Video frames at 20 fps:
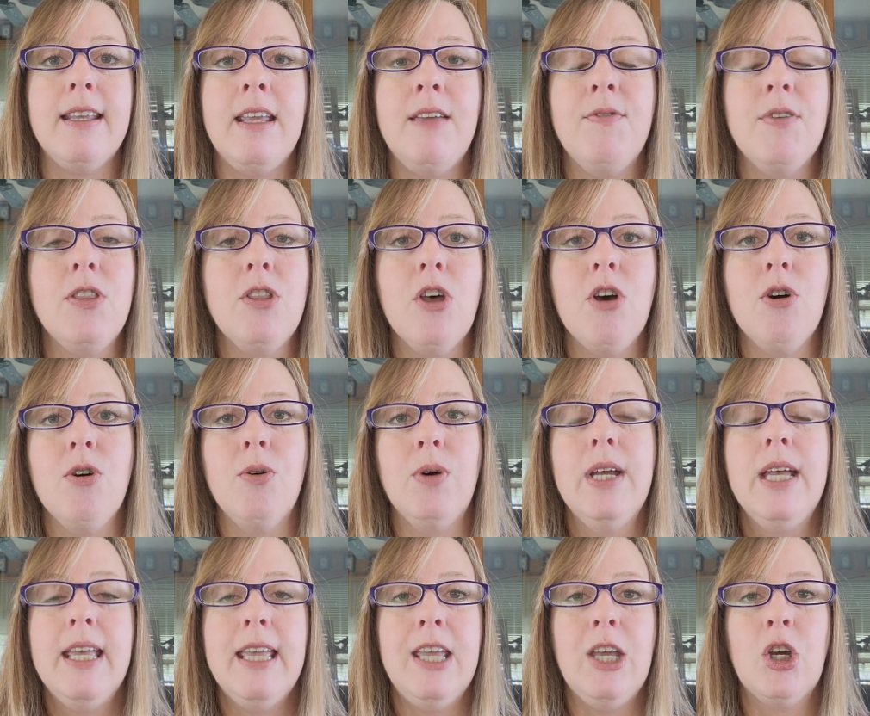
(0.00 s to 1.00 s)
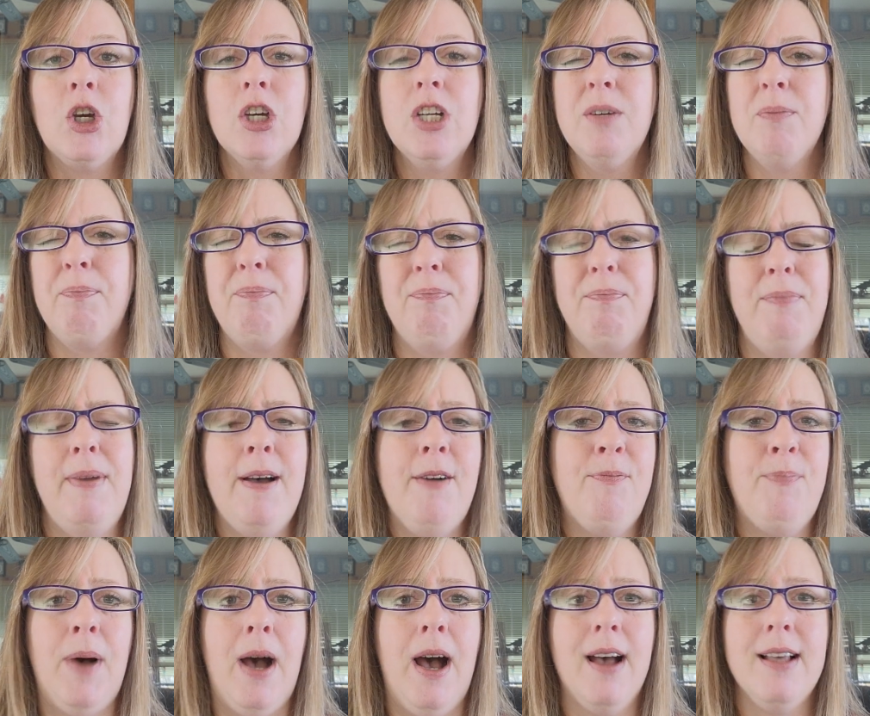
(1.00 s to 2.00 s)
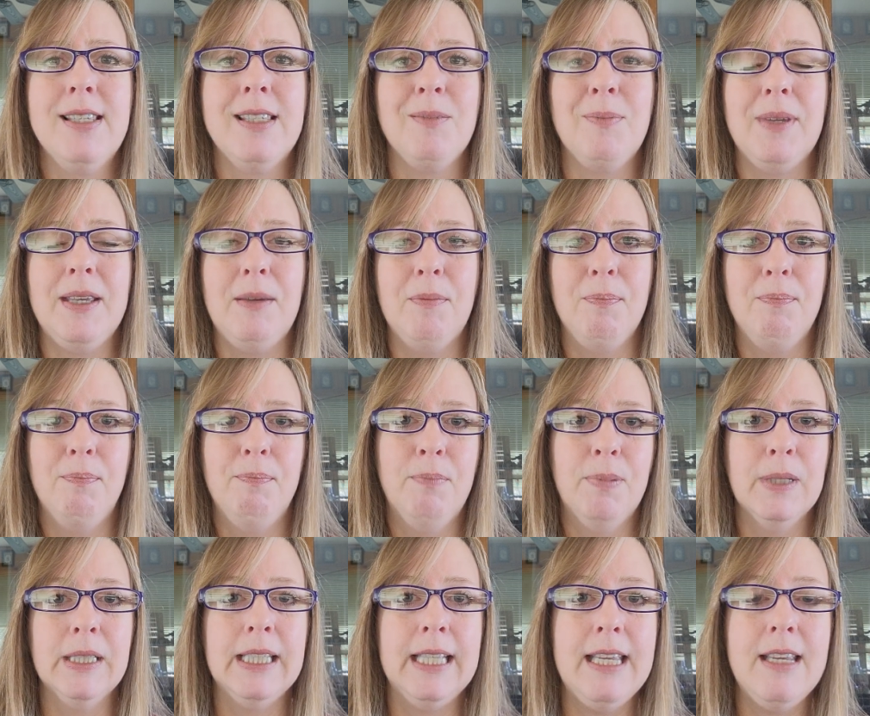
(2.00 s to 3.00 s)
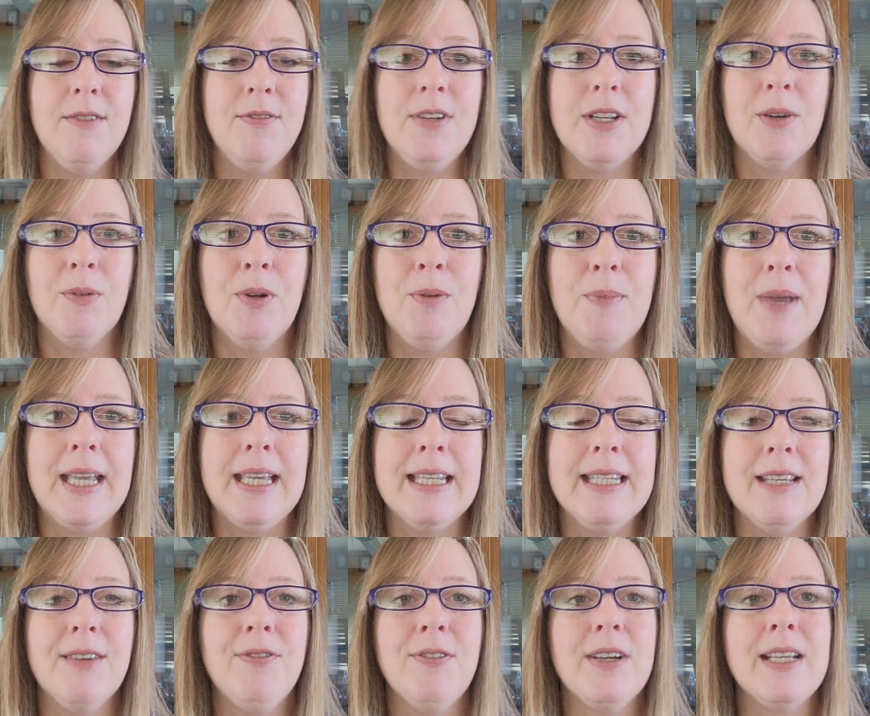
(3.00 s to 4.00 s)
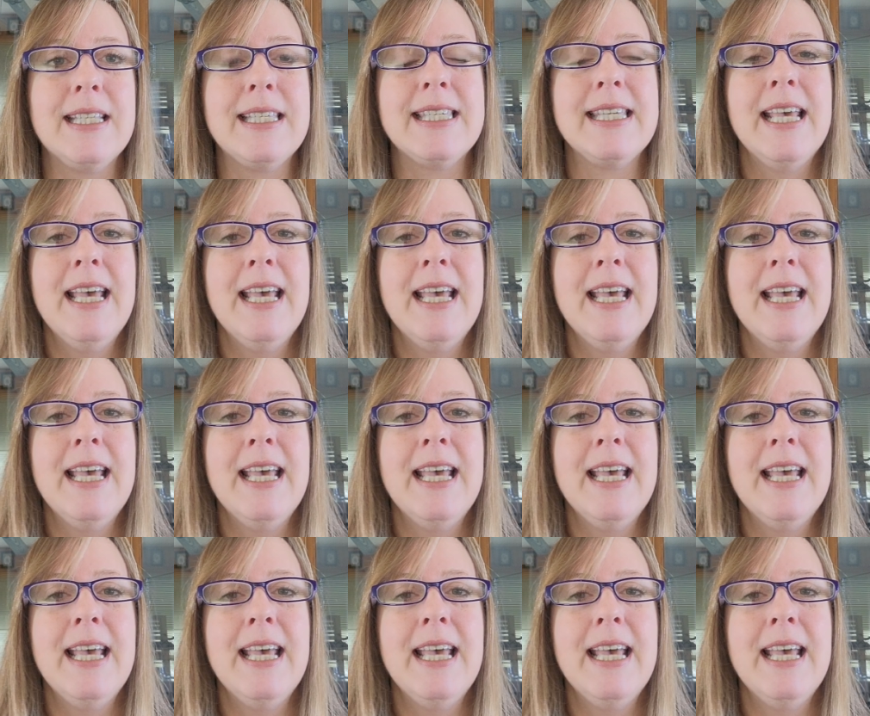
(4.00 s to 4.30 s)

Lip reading: even though he couldn't have possibly believed it would make a difference.